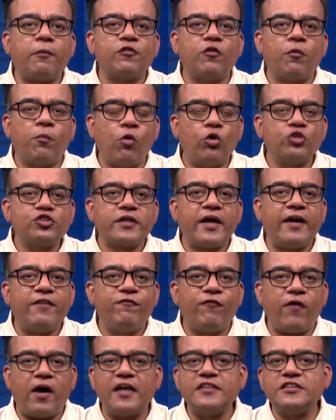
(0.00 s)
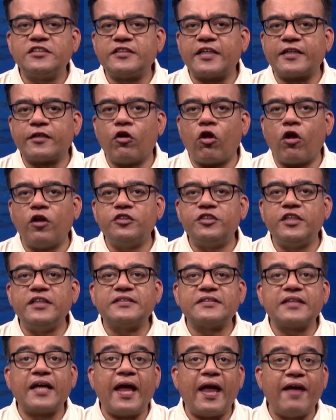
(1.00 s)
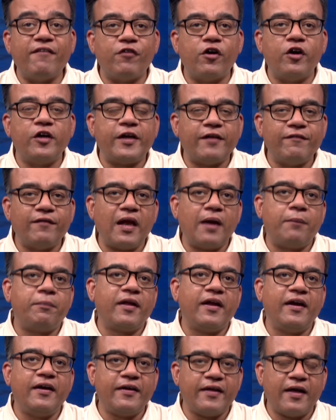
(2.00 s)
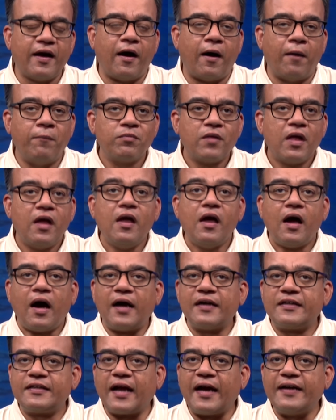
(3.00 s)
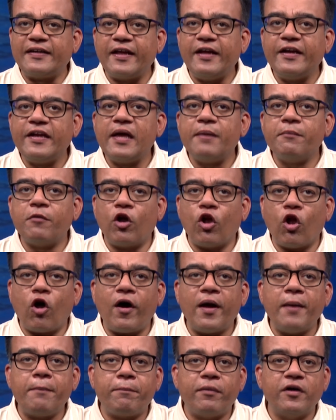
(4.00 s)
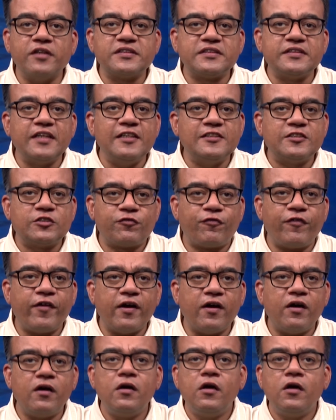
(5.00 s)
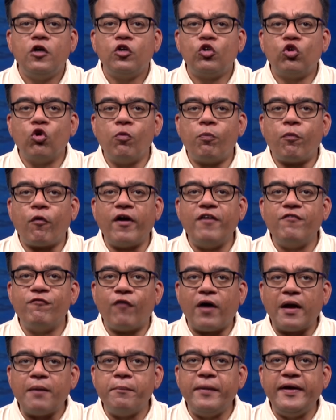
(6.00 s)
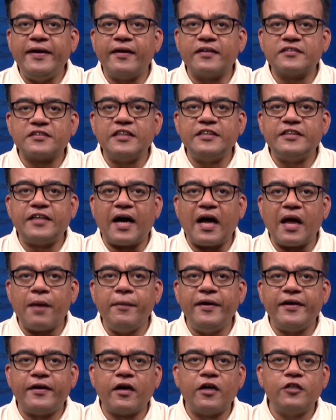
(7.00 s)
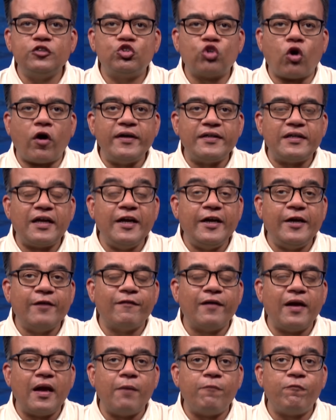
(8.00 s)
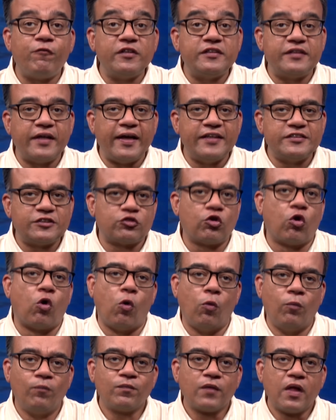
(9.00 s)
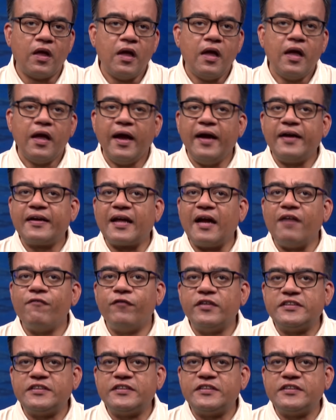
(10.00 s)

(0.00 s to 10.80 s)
of the most advanced technologies ever developed in India. A titanium alloy personnel sphere 2.1 meters in diameter jointly developed with ISRO. It can